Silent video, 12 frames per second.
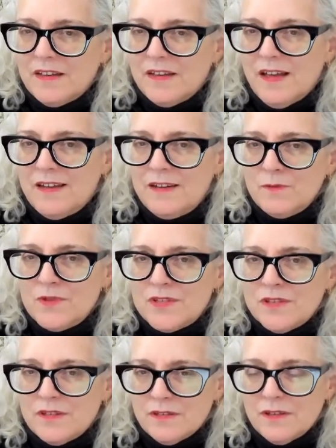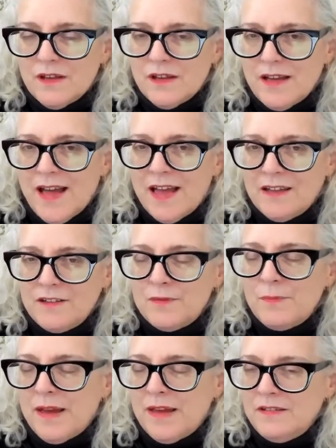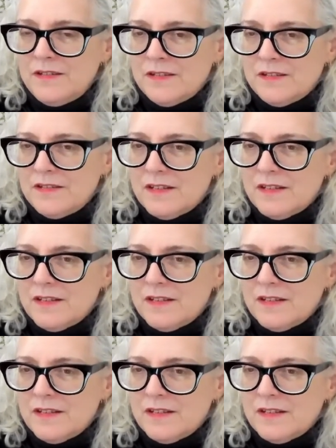And it was a hand-painted